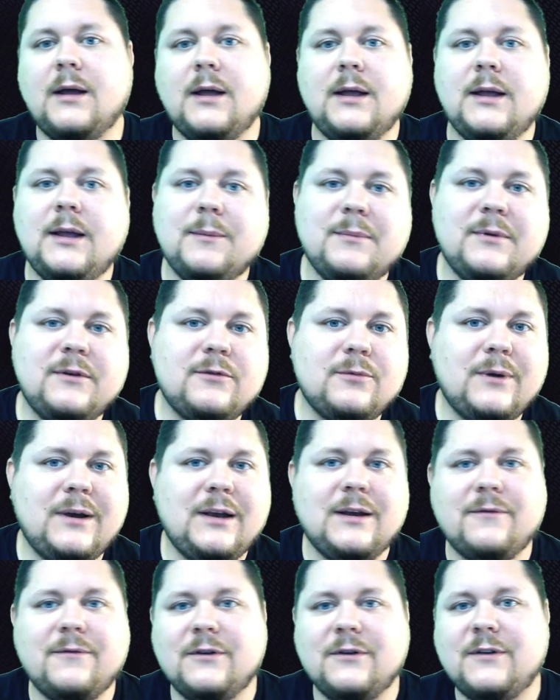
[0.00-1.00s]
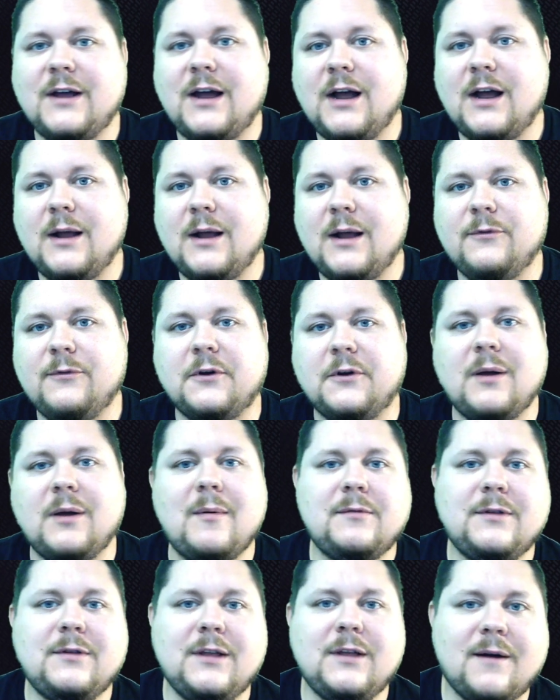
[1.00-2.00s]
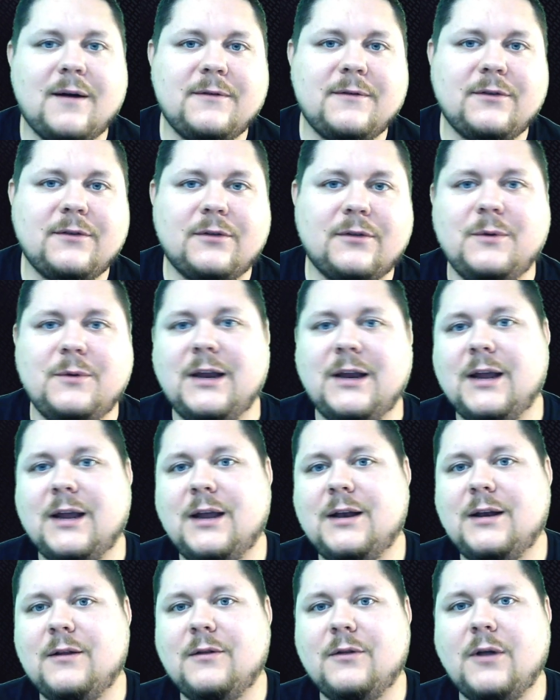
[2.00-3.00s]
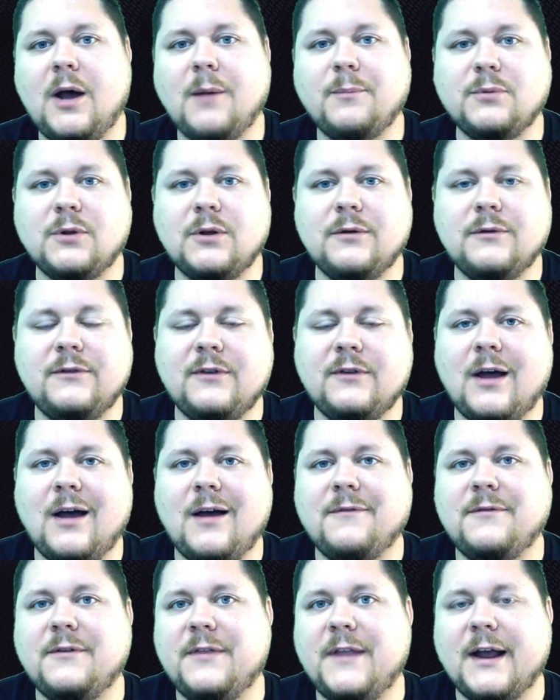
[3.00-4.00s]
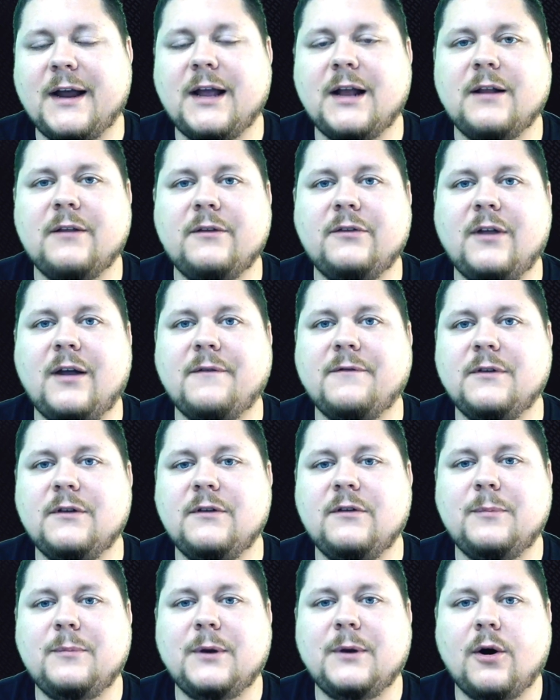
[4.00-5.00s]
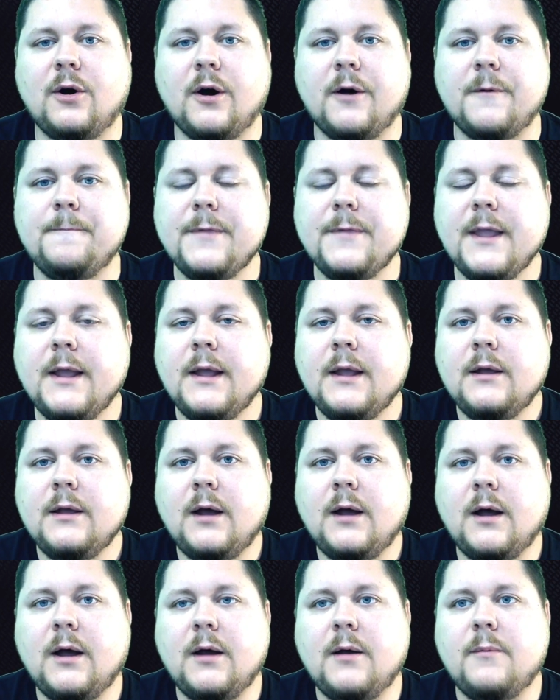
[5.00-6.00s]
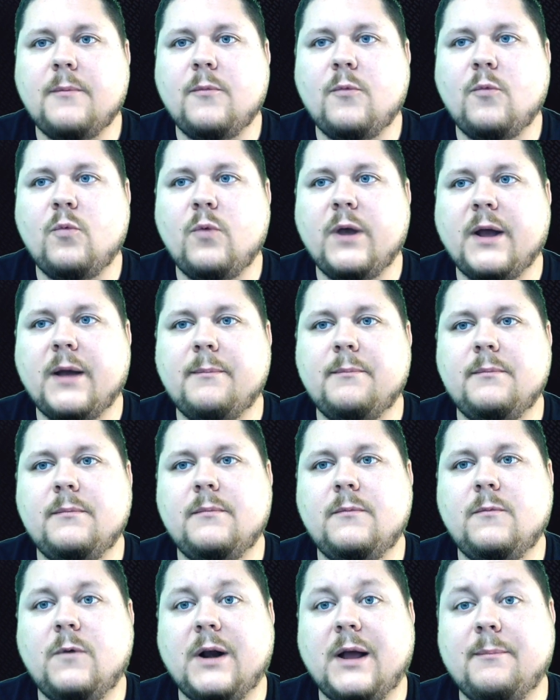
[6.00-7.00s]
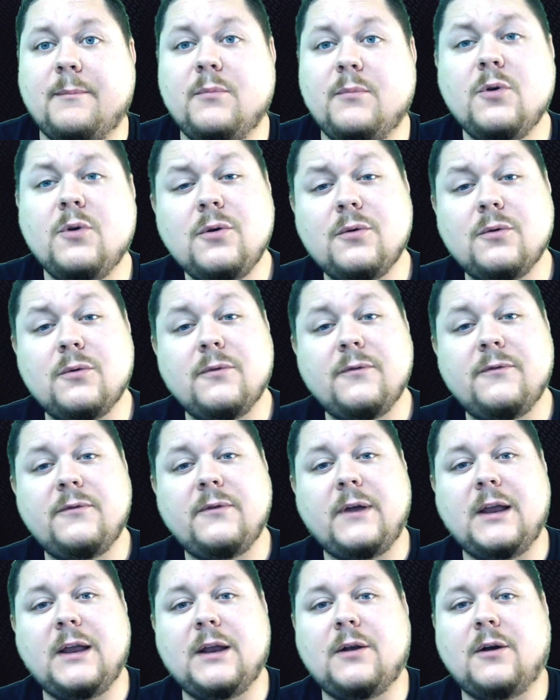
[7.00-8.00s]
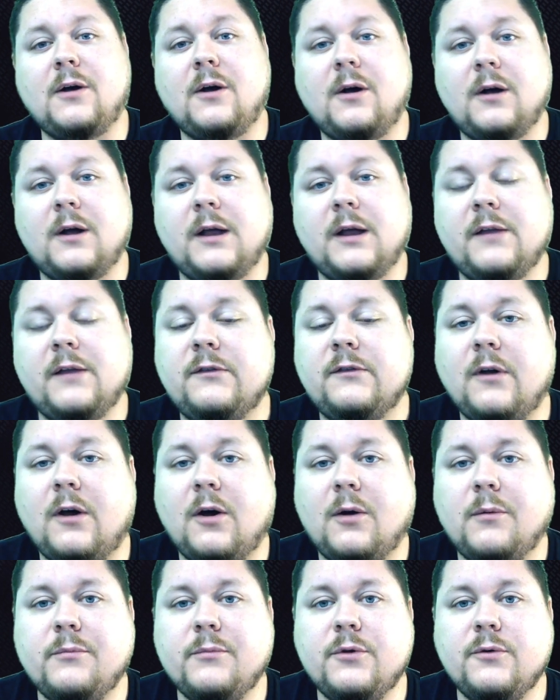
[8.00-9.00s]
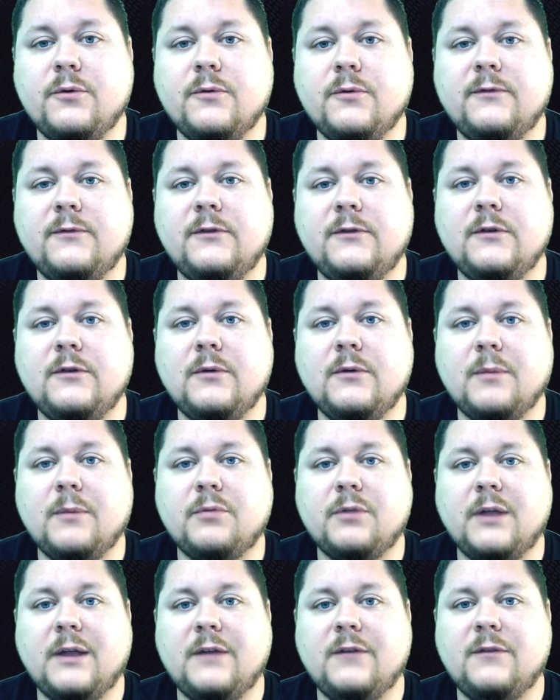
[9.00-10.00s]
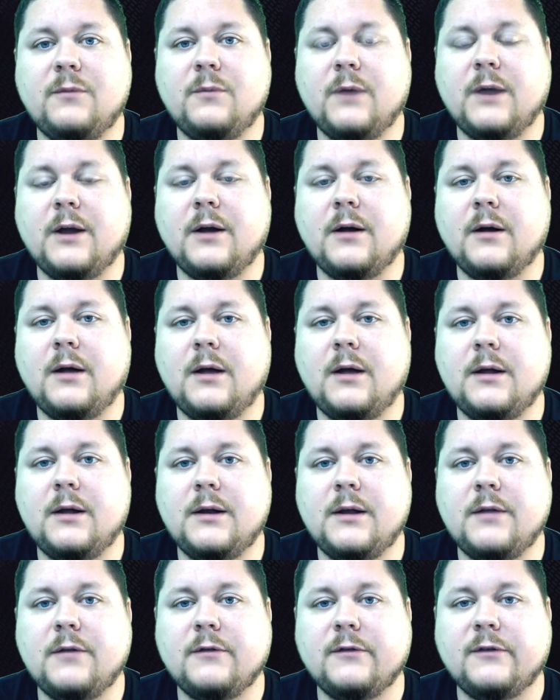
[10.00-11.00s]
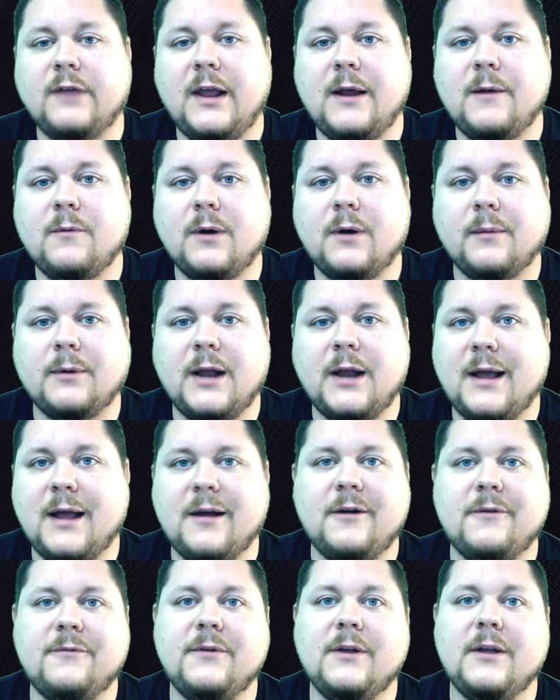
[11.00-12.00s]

in between different times, or come up to the office on the weekend and upload stuff and that kind of stuff, and it's just been hard. When I move in August, I'll move to a place where another state where I'm going to have